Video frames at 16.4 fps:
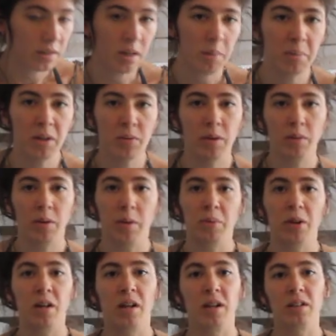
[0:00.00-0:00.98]
I'm going to quit
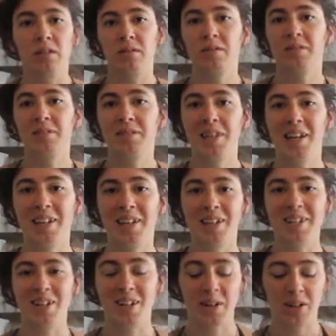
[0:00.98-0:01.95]
rambling on and
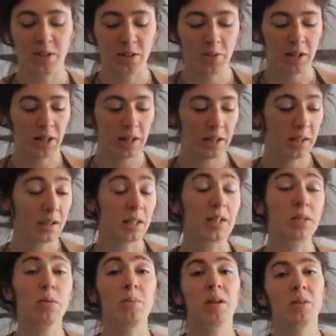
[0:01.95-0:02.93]
get started on your reading.
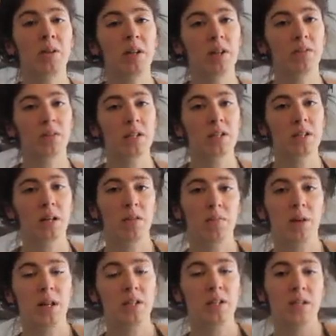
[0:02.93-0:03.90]
This will be a reading for the sign of
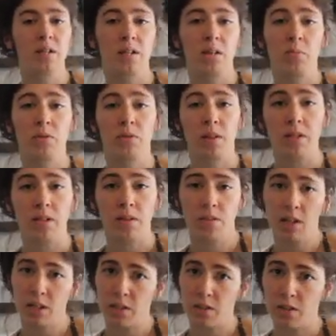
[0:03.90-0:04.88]
Pisces, Sun, Moon, Rising,
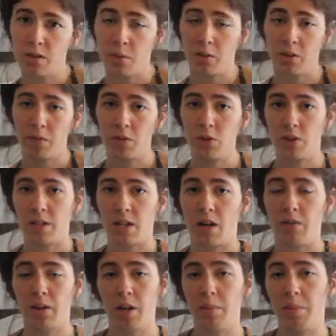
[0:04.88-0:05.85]
Venus, or if you just
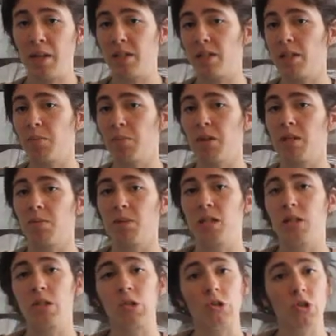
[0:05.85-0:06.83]
have a lot of Pisces
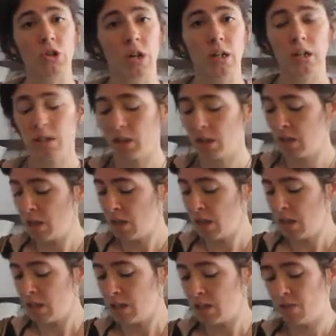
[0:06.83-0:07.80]
placements in your chart.
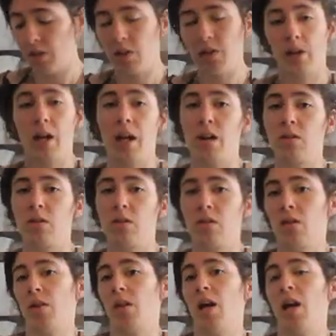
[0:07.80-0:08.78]
To figure that out, you can
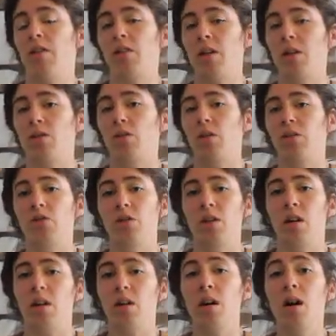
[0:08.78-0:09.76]
go to
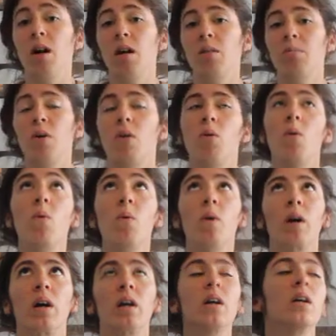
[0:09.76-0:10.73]
cafeastrology.com,
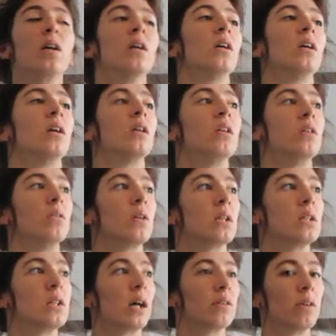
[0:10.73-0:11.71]
or you
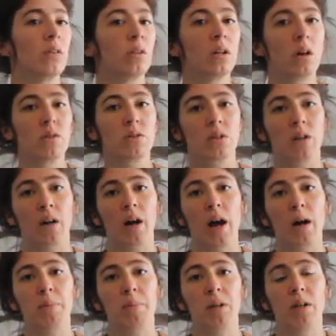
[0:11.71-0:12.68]
can download the CoStar
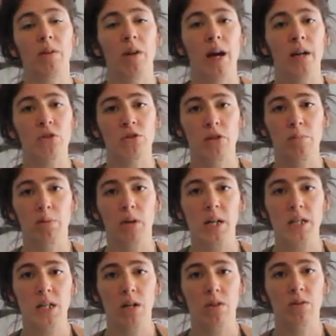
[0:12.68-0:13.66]
app and it'll actually
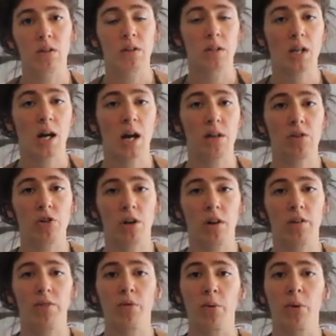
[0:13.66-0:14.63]
break down your entire
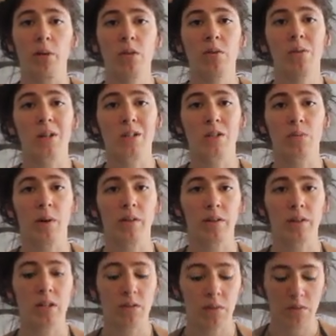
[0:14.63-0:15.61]
chart for you, as well
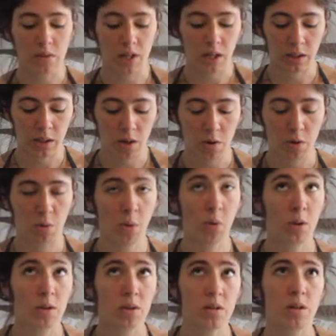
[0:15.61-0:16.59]
as give you daily
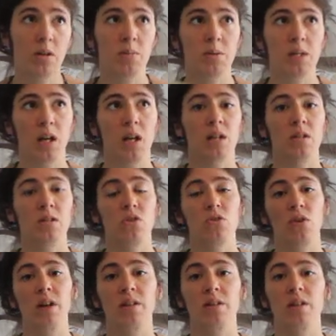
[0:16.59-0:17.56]
horoscopes and
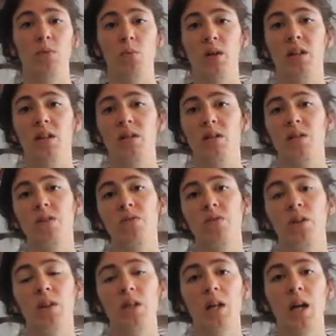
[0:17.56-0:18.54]
strengths and weaknesses
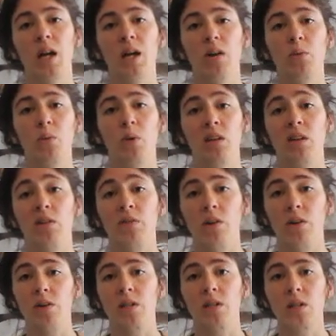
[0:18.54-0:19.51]
for the day on what your
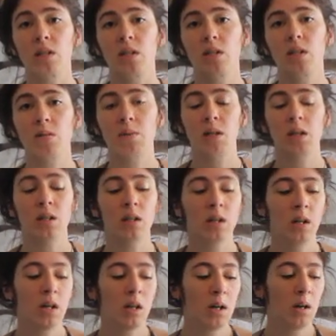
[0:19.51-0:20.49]
focus needs to be
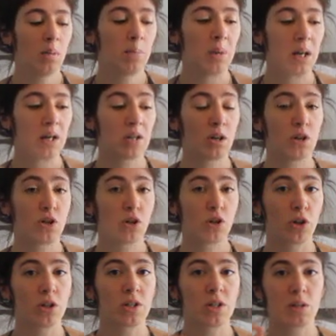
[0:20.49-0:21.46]
based on
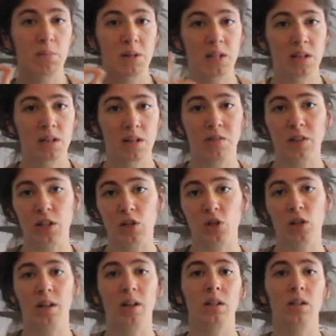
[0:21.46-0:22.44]
your specific
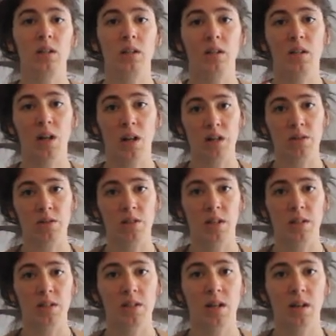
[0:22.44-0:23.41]
chart, not your
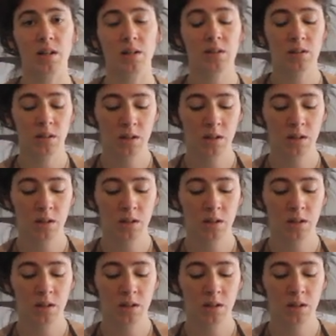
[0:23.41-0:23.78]
sun sign.